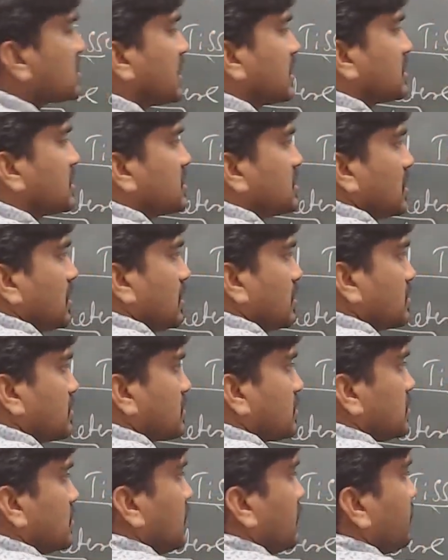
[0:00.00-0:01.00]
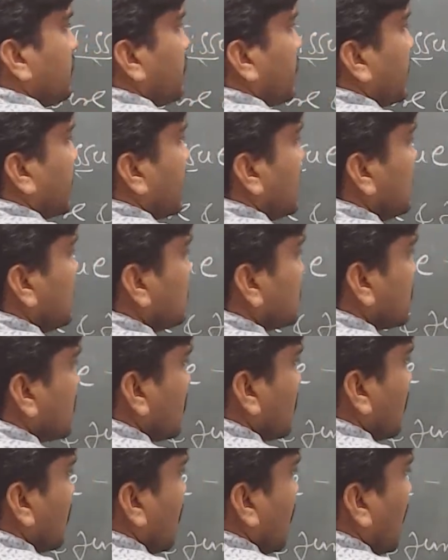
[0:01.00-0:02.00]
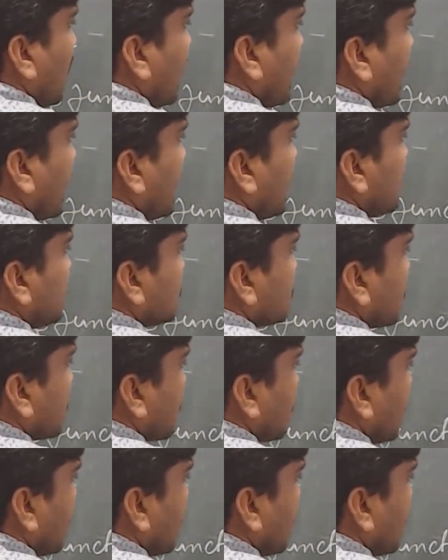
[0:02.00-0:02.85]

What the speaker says: structures, if it is arranged